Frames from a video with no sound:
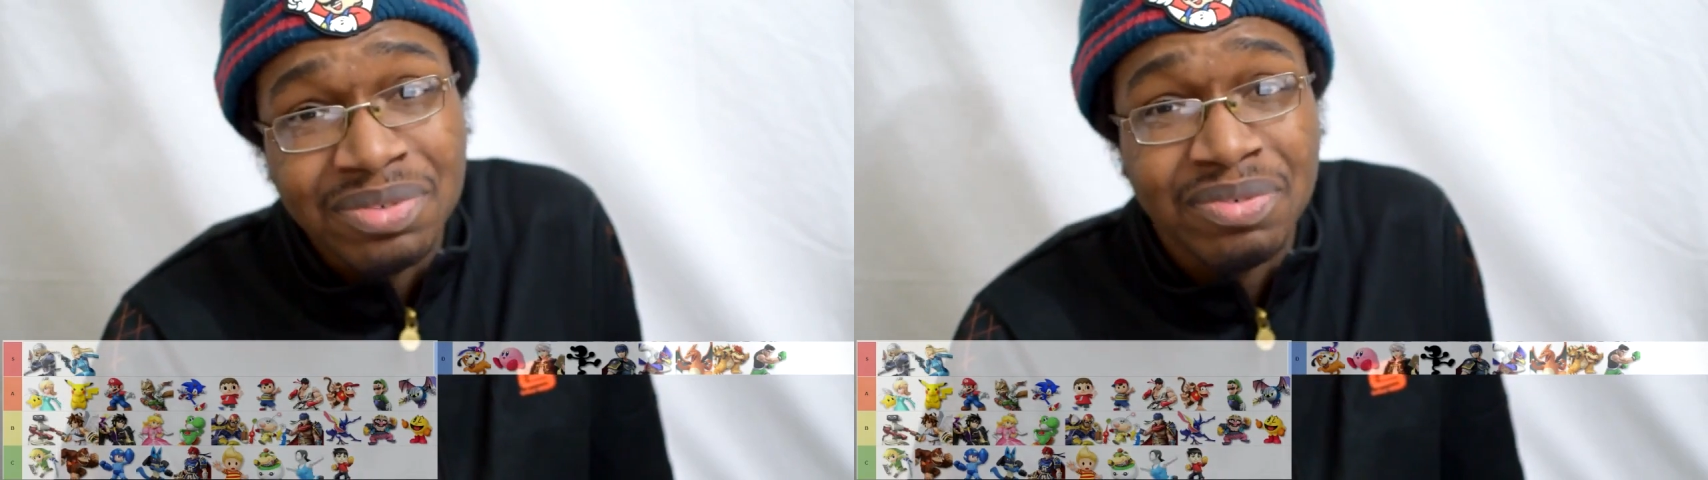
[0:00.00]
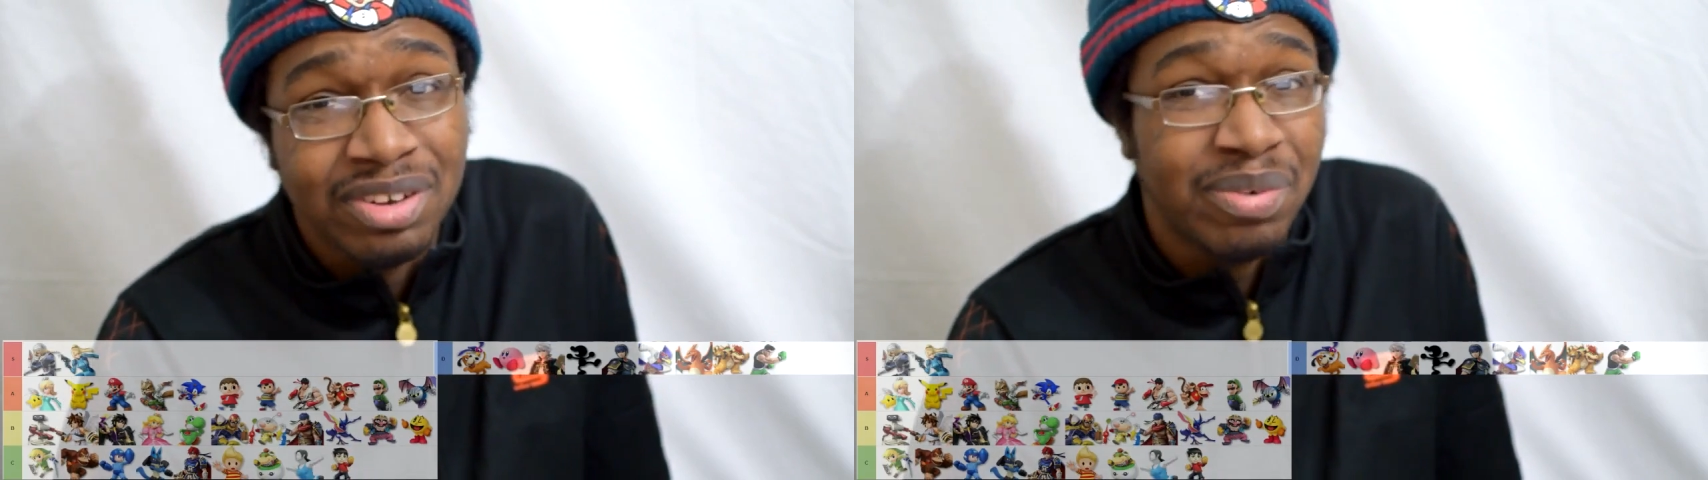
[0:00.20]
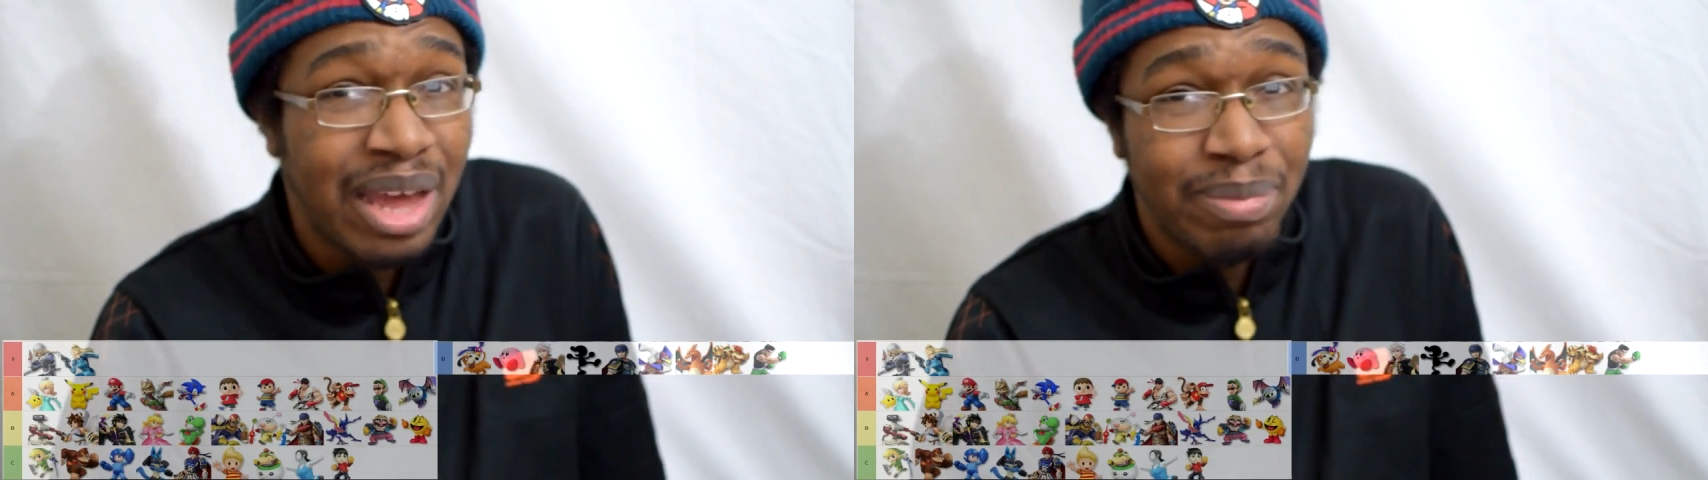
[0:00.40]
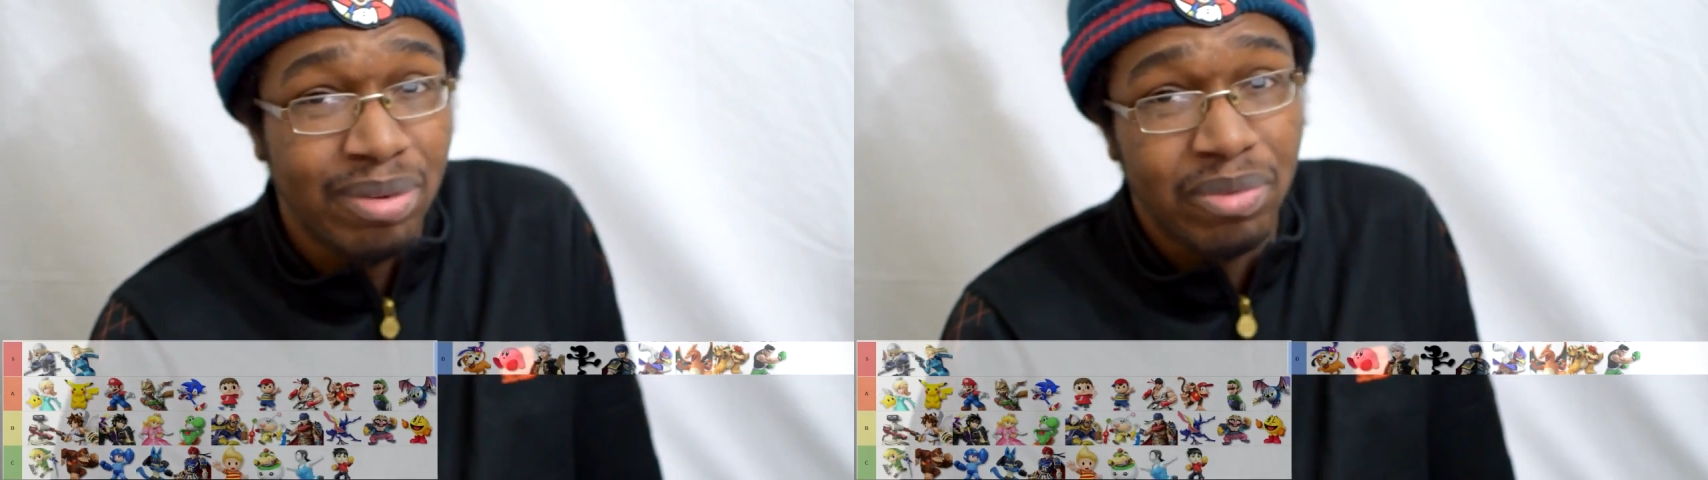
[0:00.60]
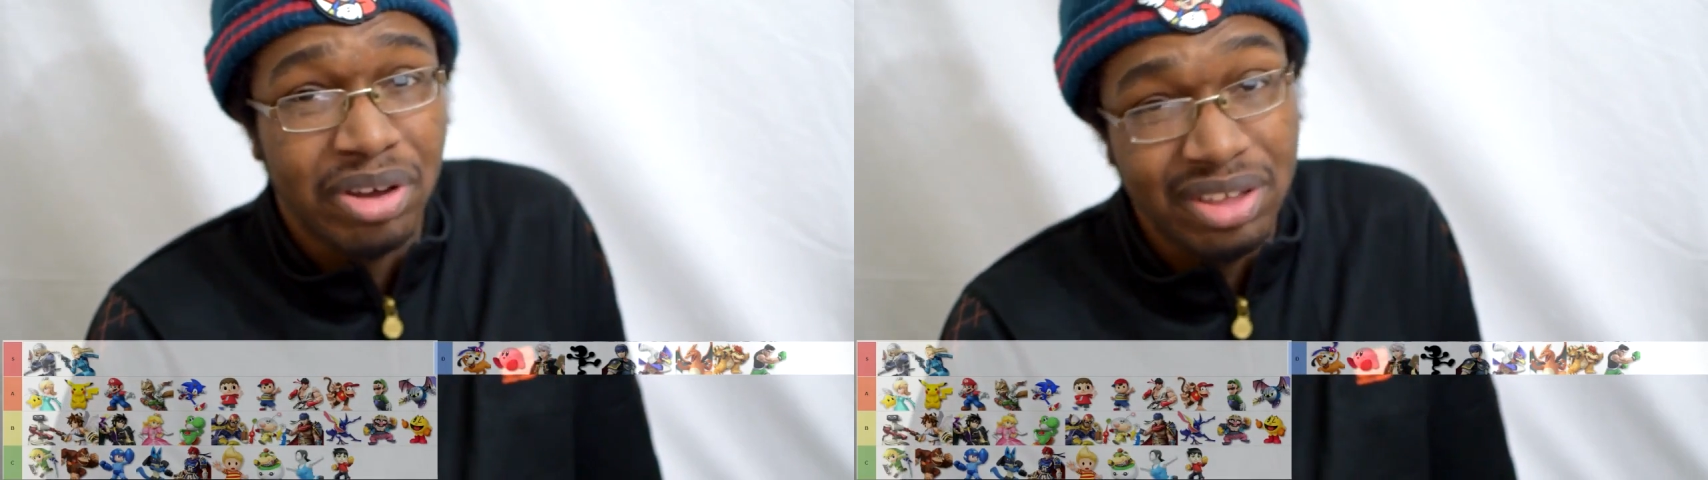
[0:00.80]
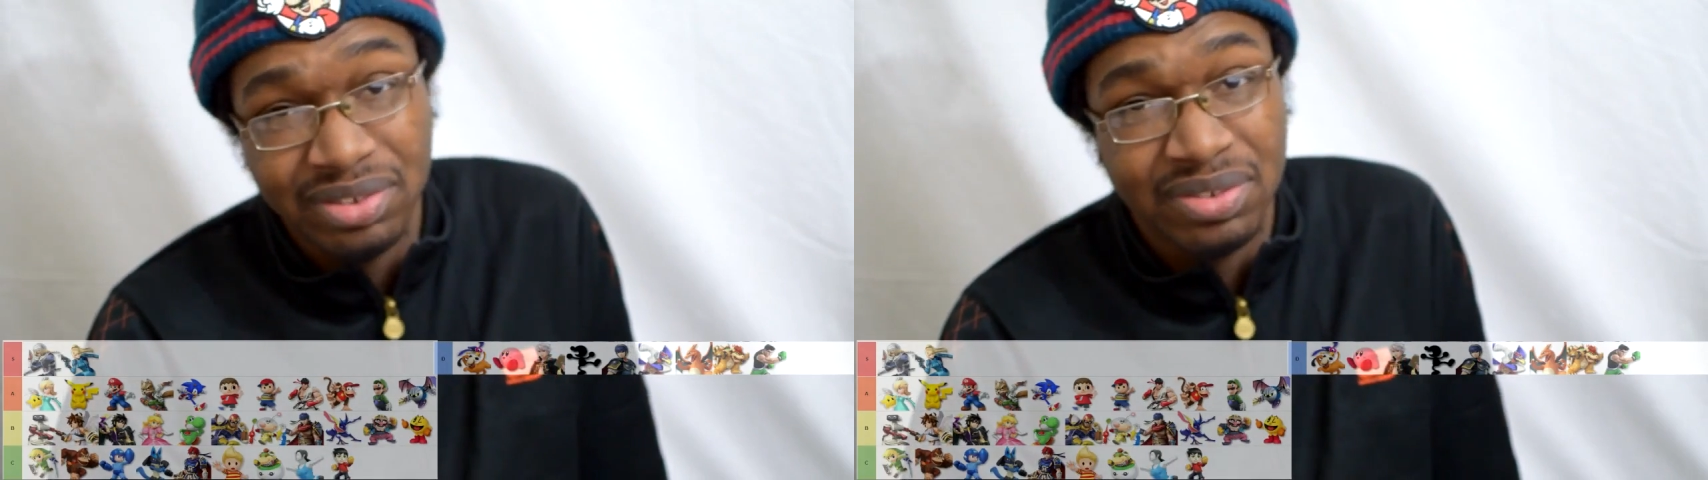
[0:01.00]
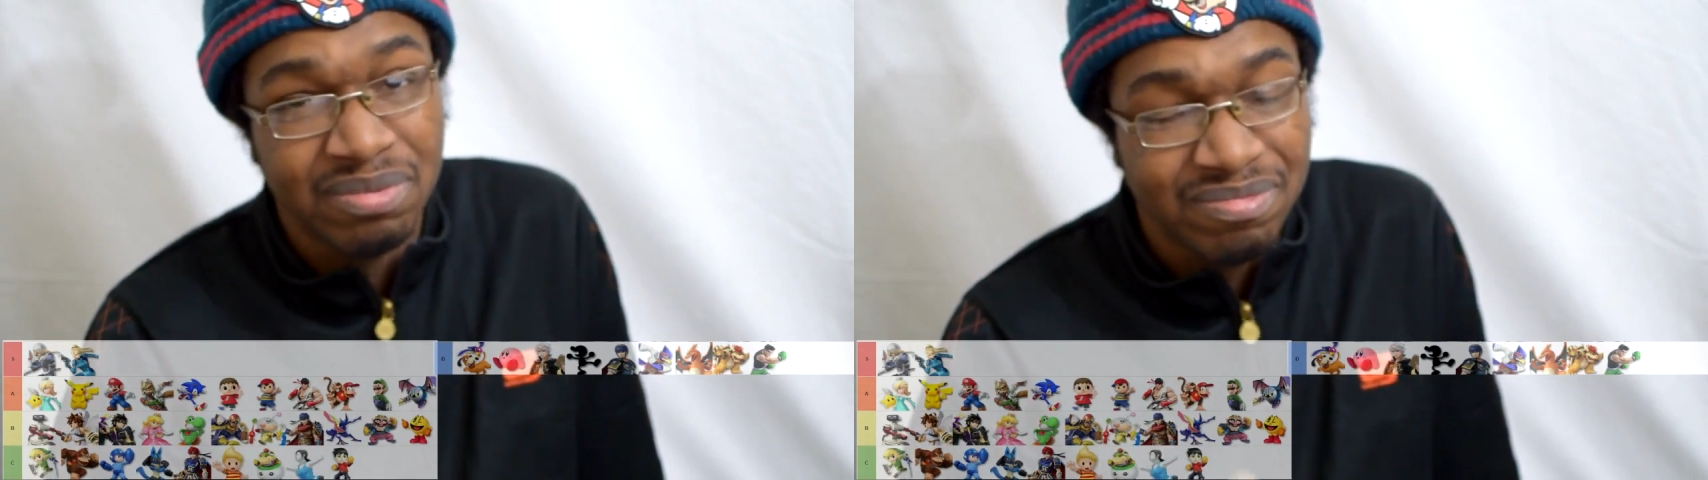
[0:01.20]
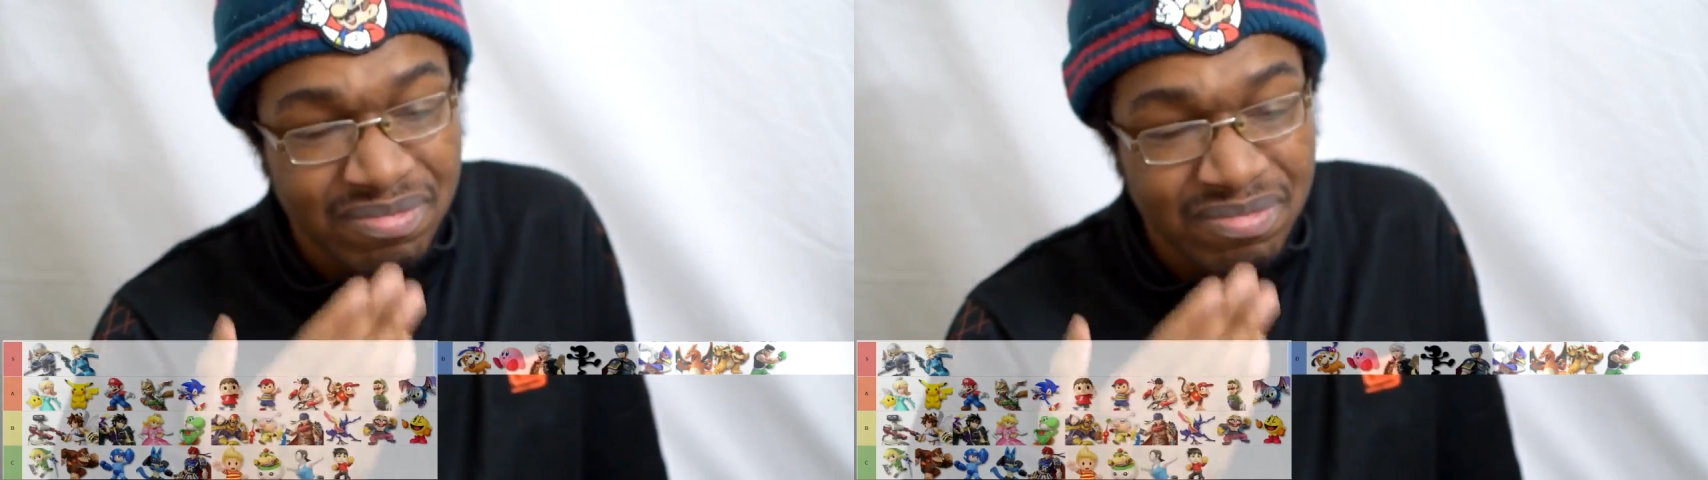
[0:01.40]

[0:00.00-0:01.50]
which is why I put him where he is.